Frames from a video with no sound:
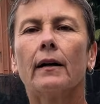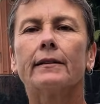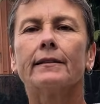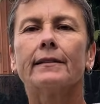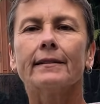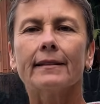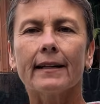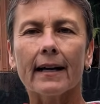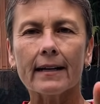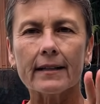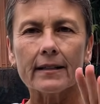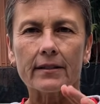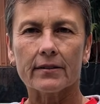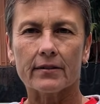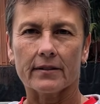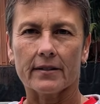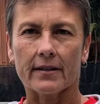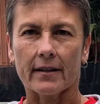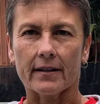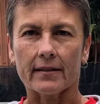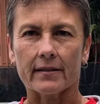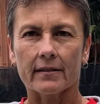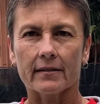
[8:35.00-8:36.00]
The next
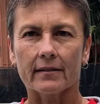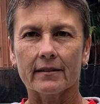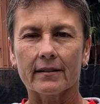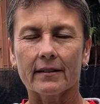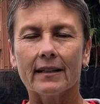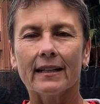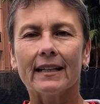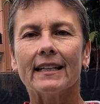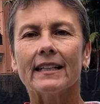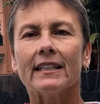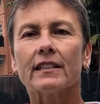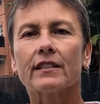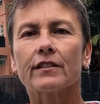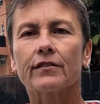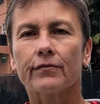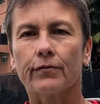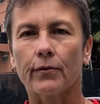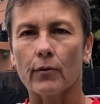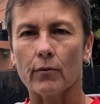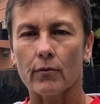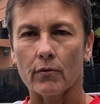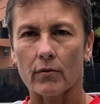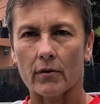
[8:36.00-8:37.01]
suggestion is
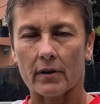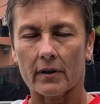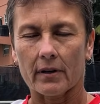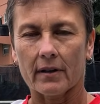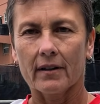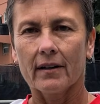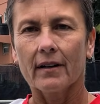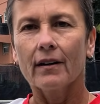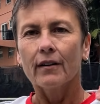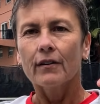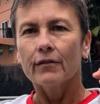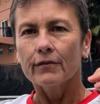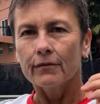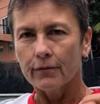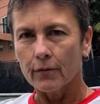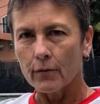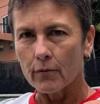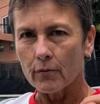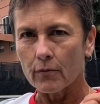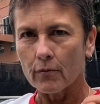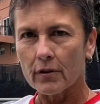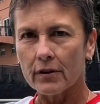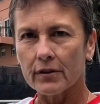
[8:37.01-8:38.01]
footwork.
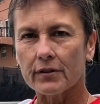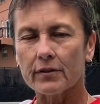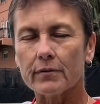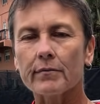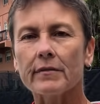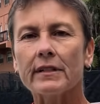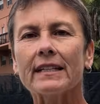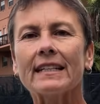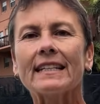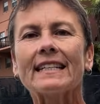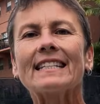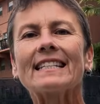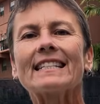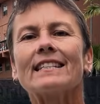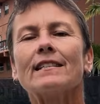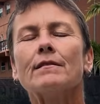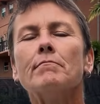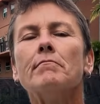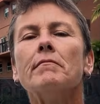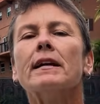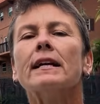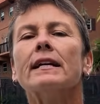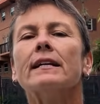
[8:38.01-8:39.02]
Footwork to me is the
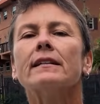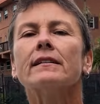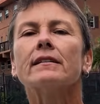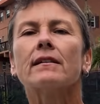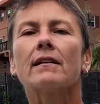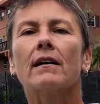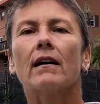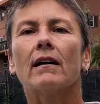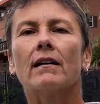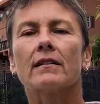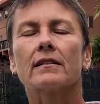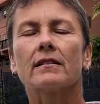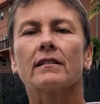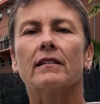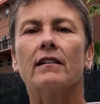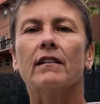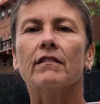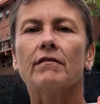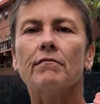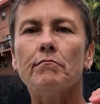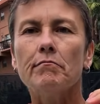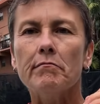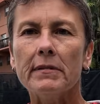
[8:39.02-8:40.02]
main cause
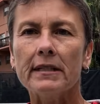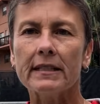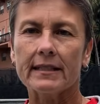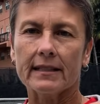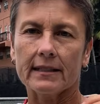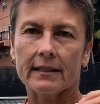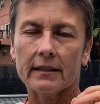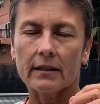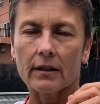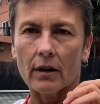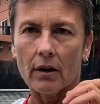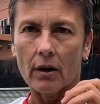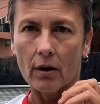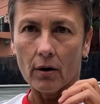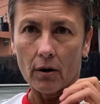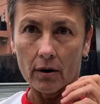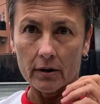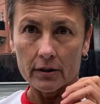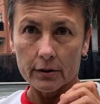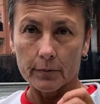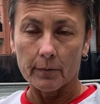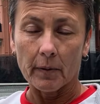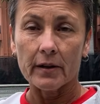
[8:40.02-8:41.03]
of missing,
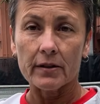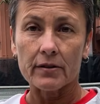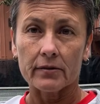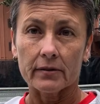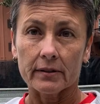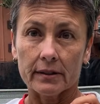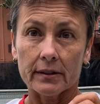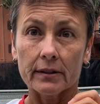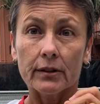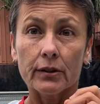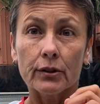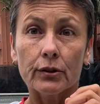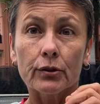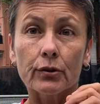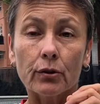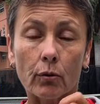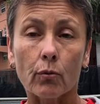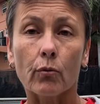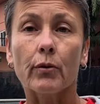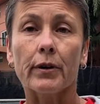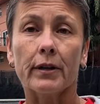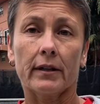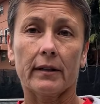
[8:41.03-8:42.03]
especially
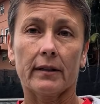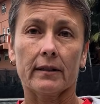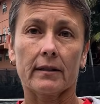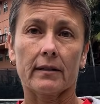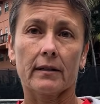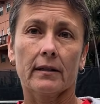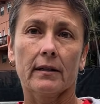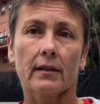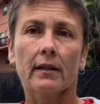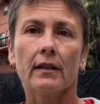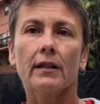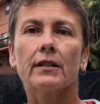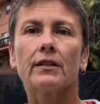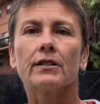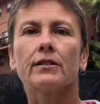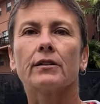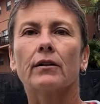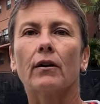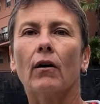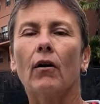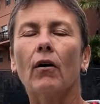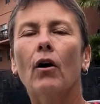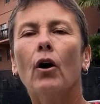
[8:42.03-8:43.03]
your winners.
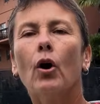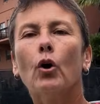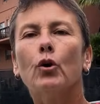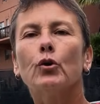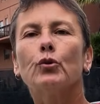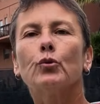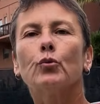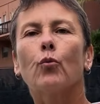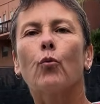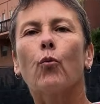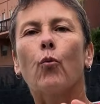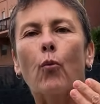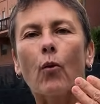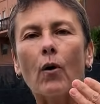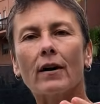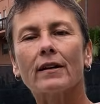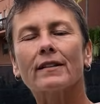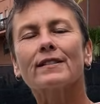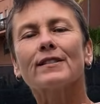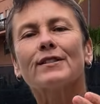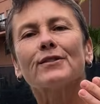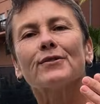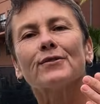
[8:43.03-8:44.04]
So you
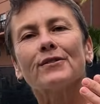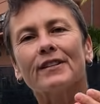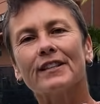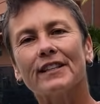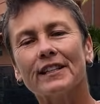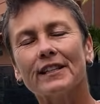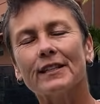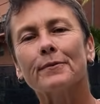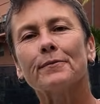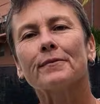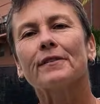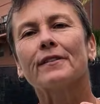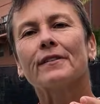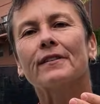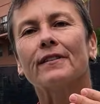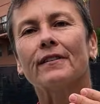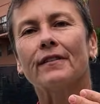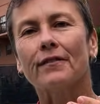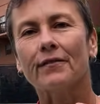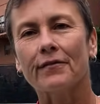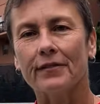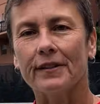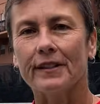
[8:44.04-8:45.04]
want to keep
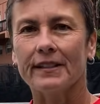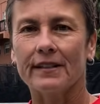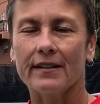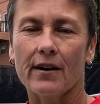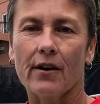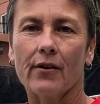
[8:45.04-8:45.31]
the feet